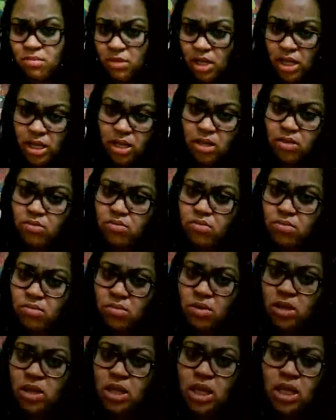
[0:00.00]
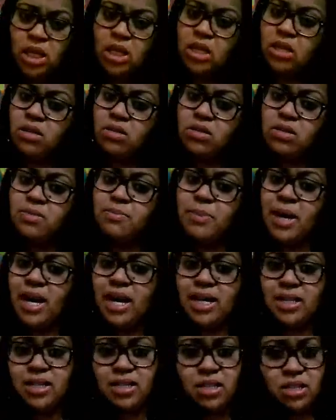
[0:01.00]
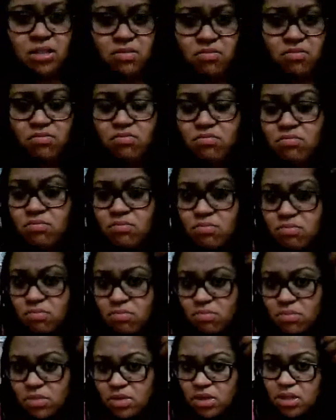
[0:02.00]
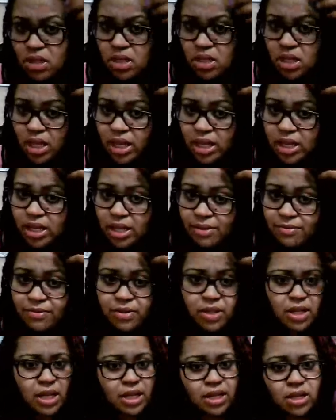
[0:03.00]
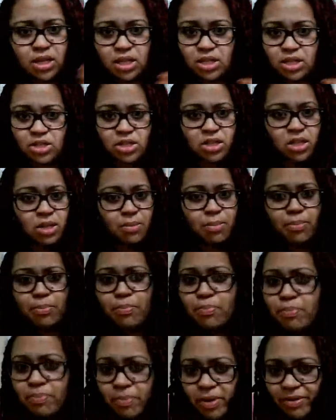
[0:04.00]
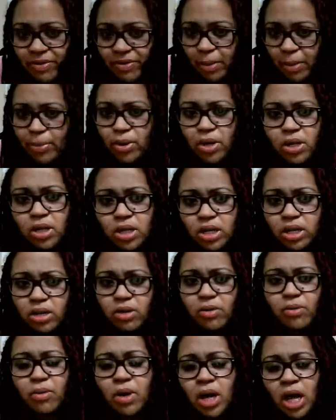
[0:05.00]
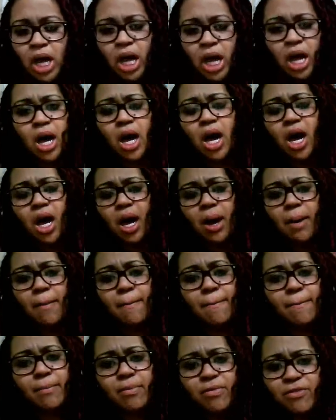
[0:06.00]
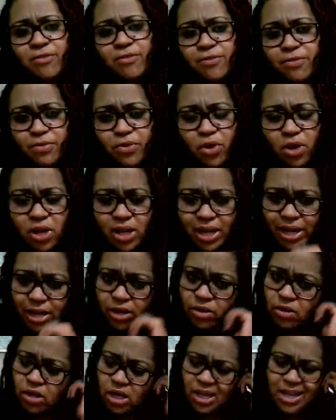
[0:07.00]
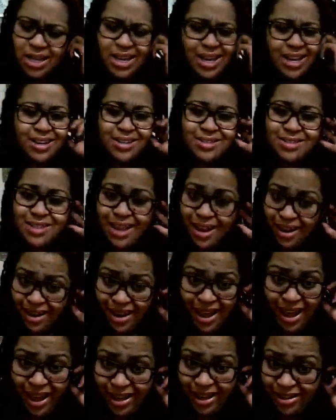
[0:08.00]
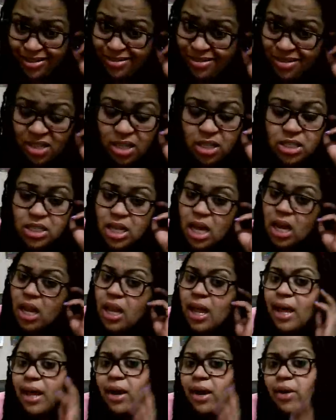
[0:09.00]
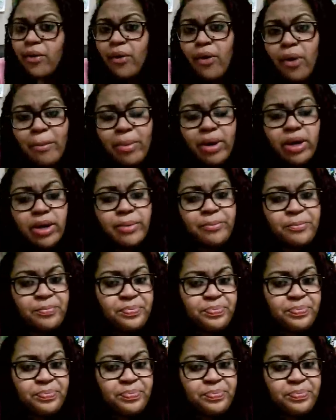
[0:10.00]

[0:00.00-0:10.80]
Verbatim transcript: like thin spots. Like I feel like they're just gonna if I pull it, it'll um, fall out, and it's not a lot. It's not a lot at all, but